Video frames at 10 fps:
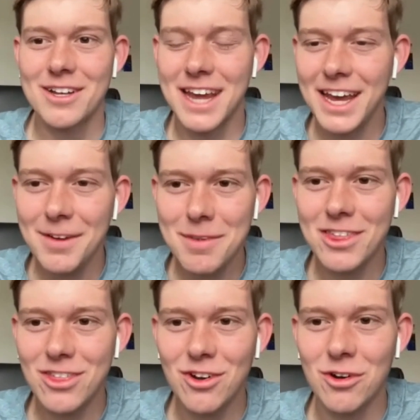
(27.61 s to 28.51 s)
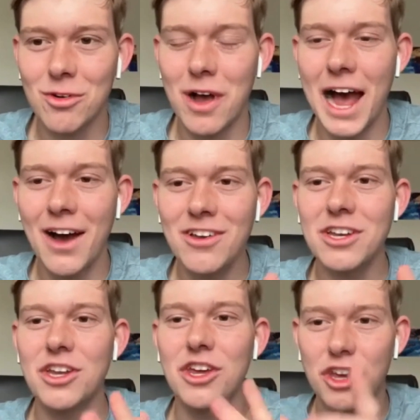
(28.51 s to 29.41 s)
Take me through how
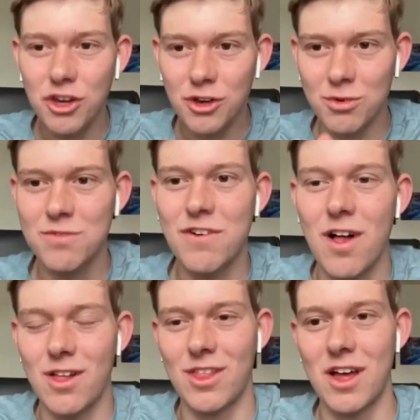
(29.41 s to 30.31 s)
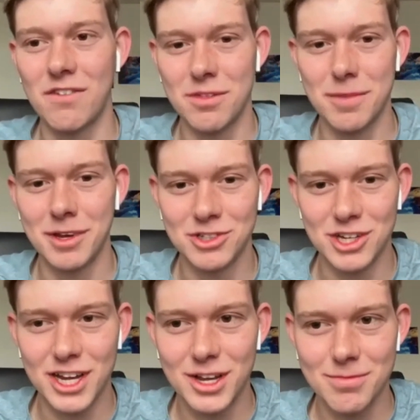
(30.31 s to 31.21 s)
did you fall in love with
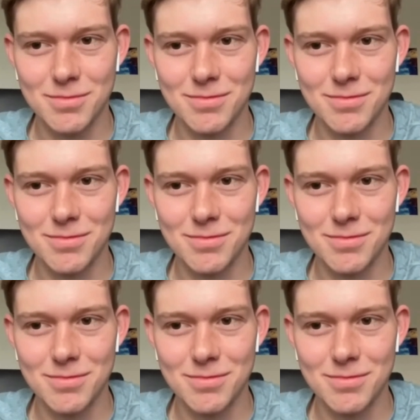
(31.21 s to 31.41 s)
music?